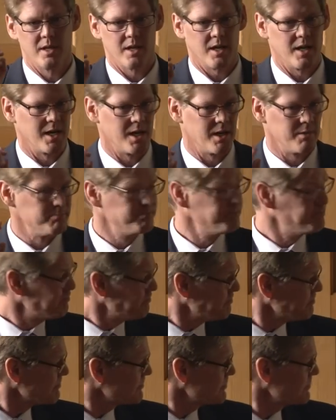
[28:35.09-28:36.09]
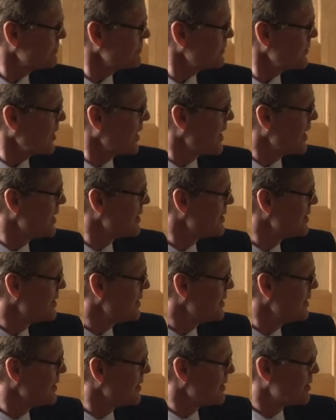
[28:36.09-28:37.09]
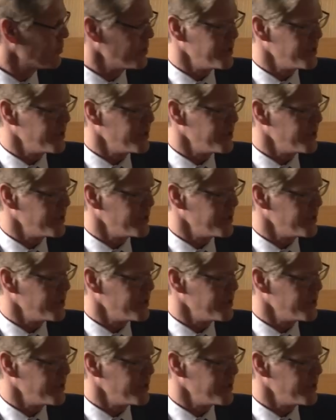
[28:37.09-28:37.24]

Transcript: Um, and the,